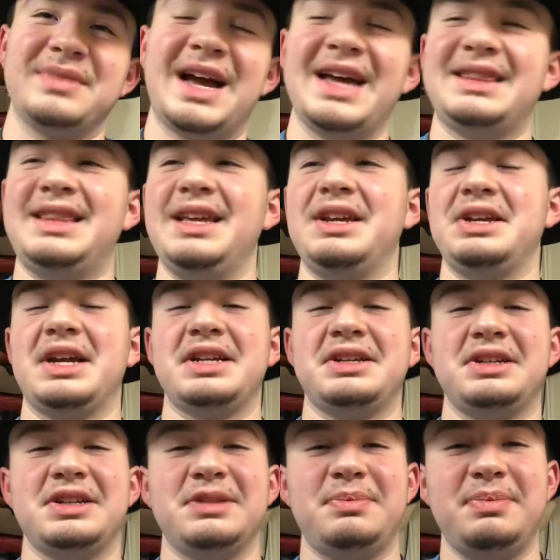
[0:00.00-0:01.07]
I think you guys
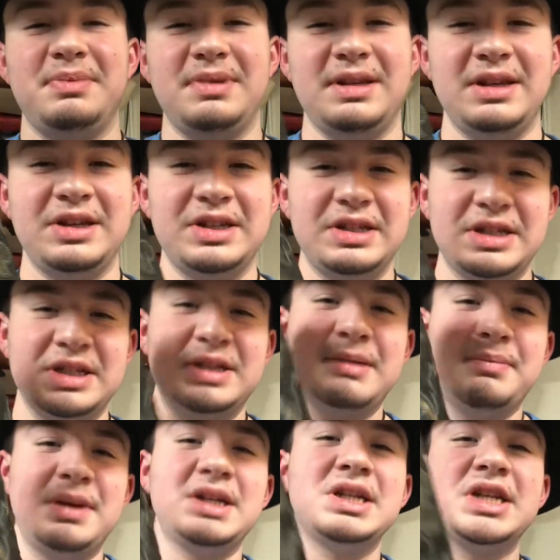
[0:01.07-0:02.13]
you should just
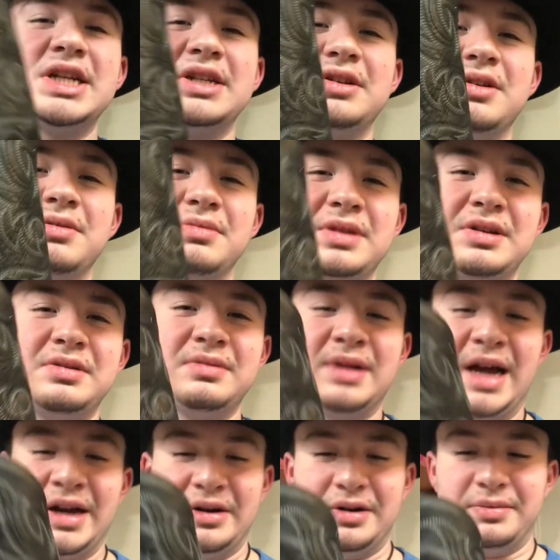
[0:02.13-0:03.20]
be traditional, you know?
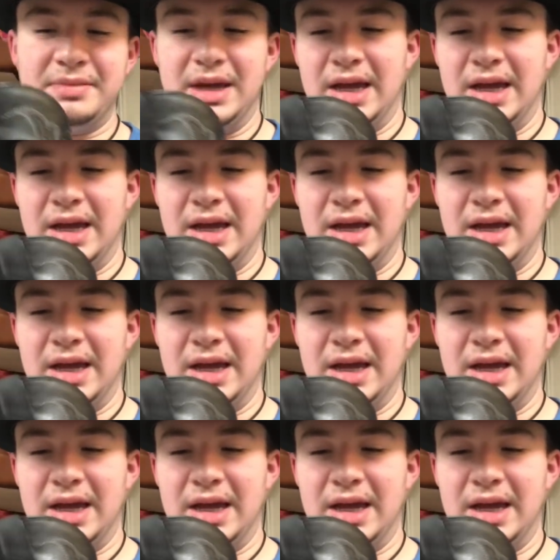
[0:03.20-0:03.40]
I don't know.